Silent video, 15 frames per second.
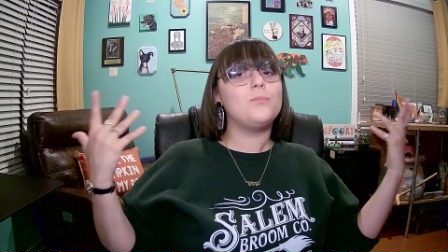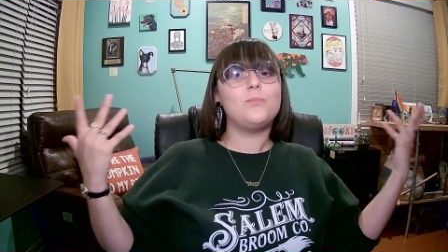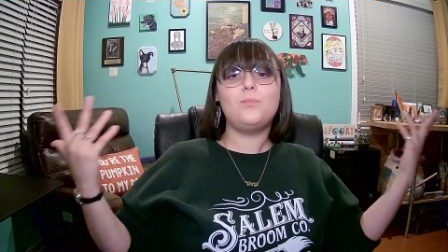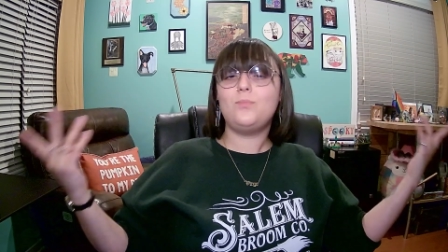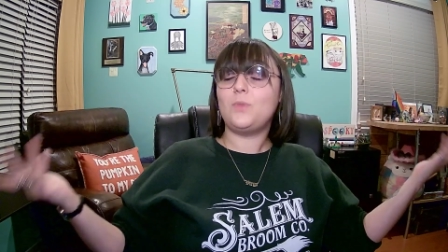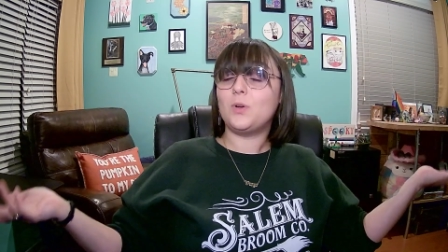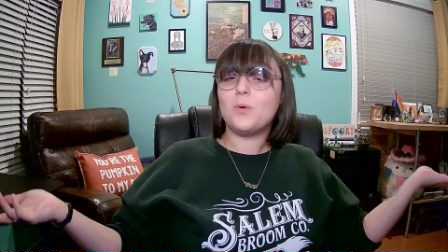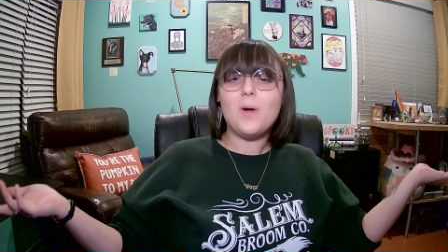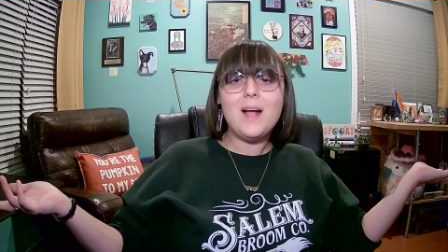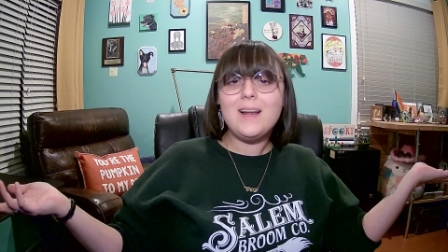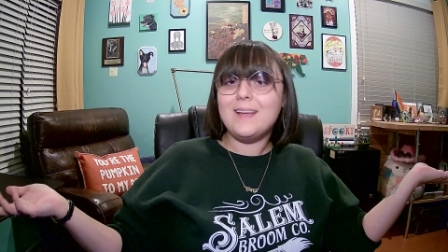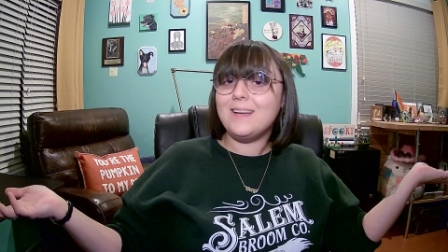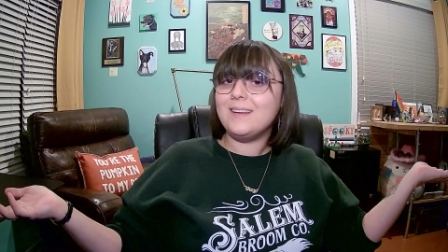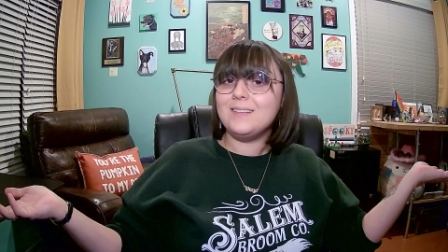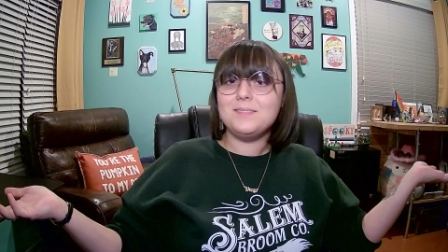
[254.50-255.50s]
the
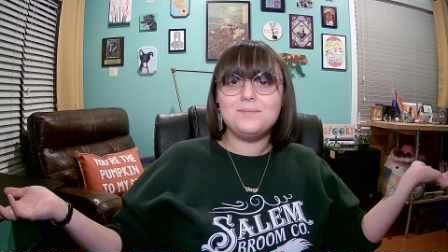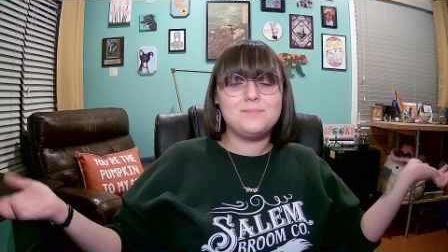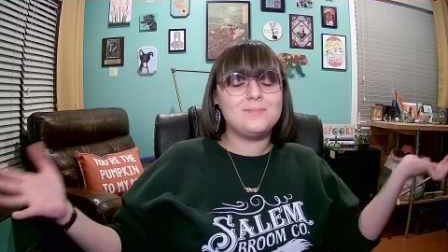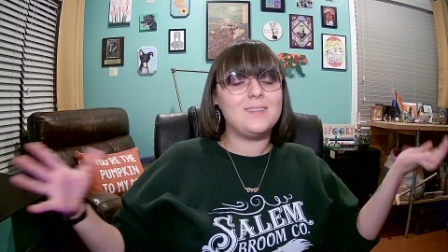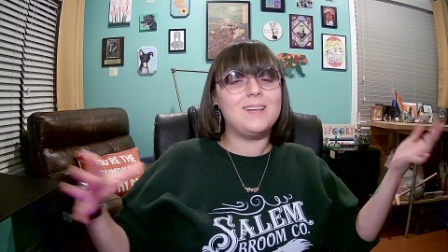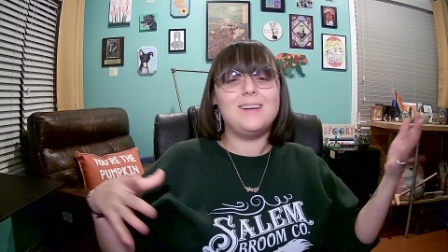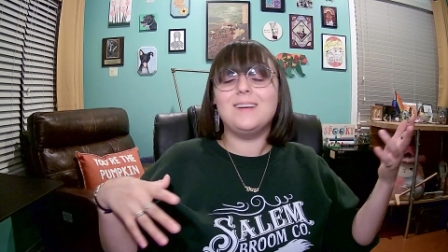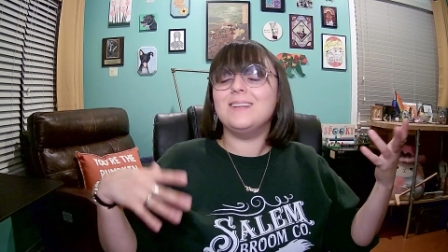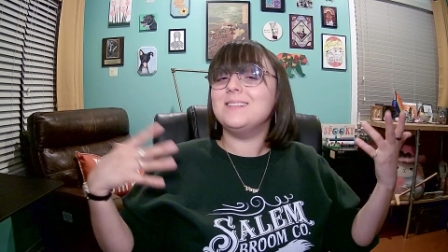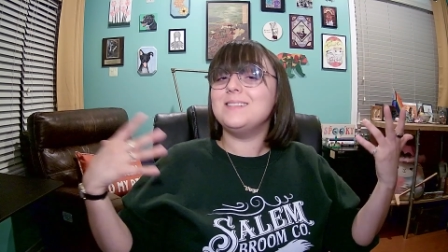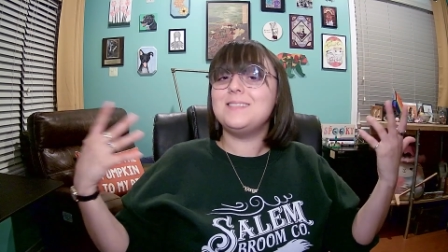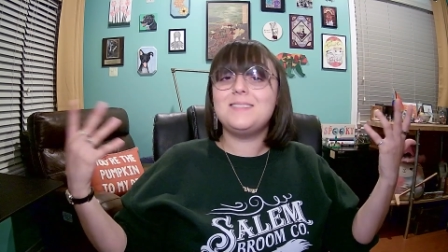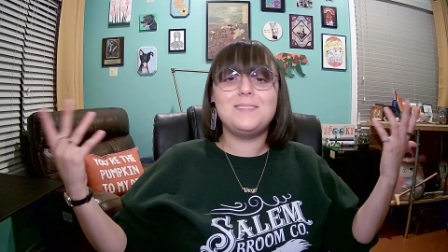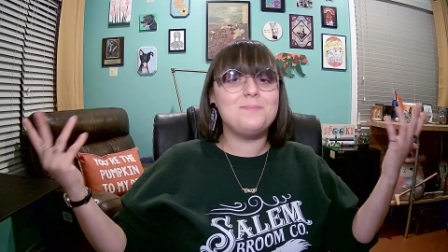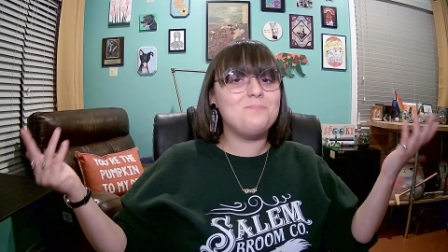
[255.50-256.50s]
credit that it
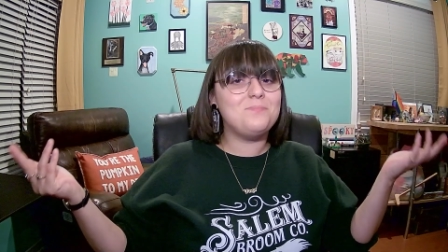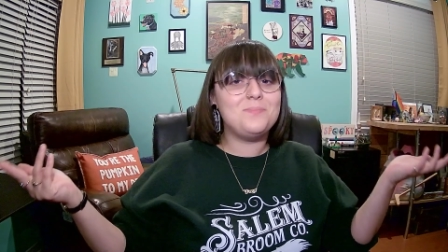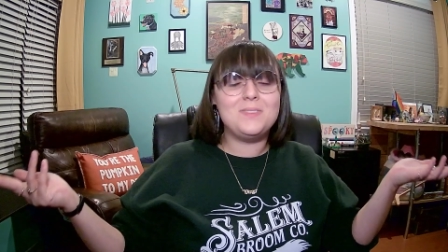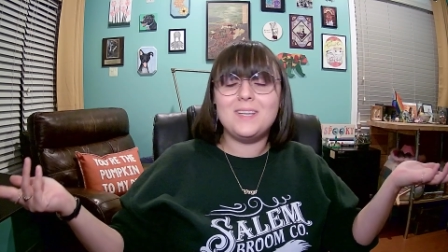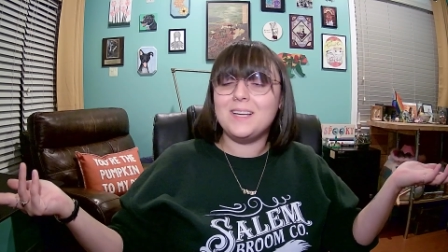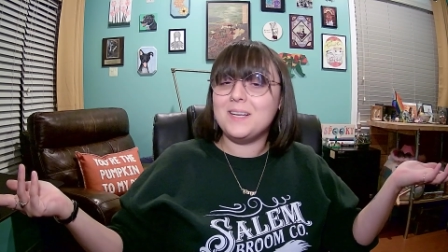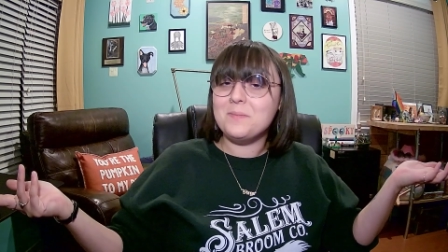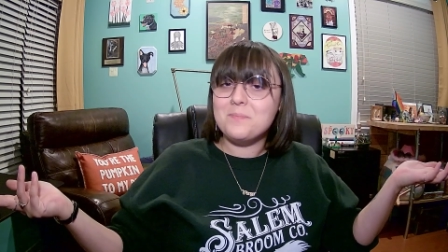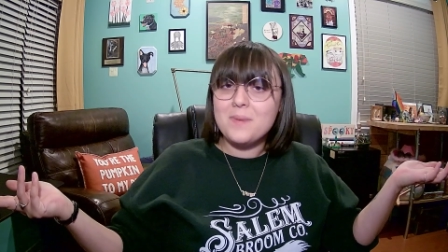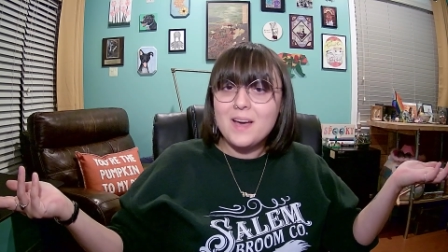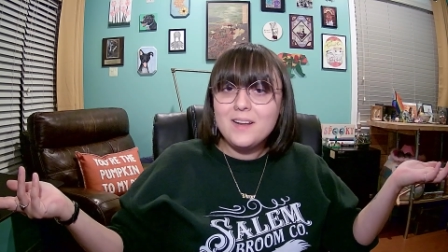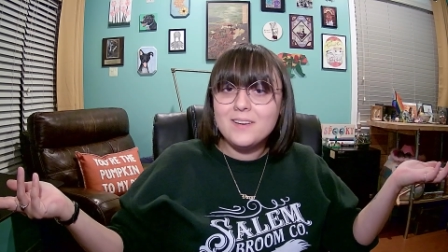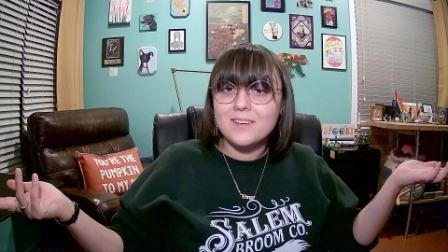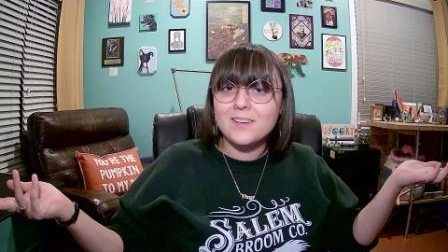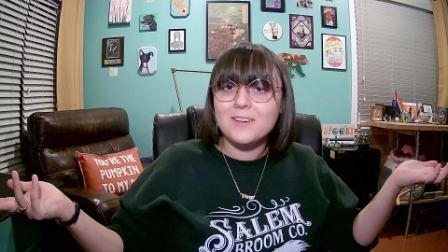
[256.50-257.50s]
is getting
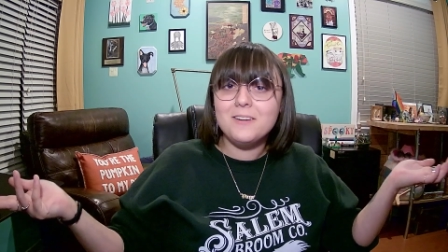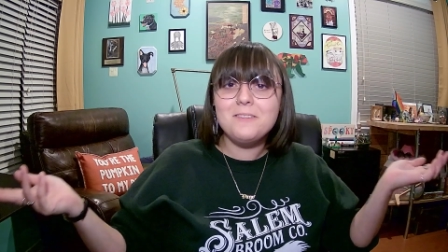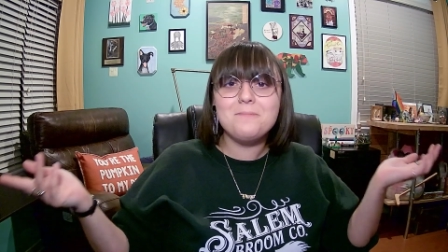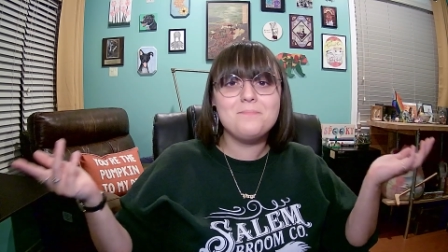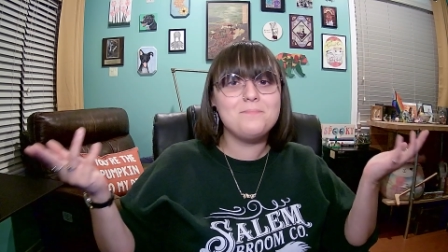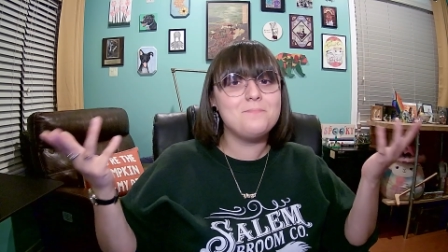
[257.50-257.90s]
better.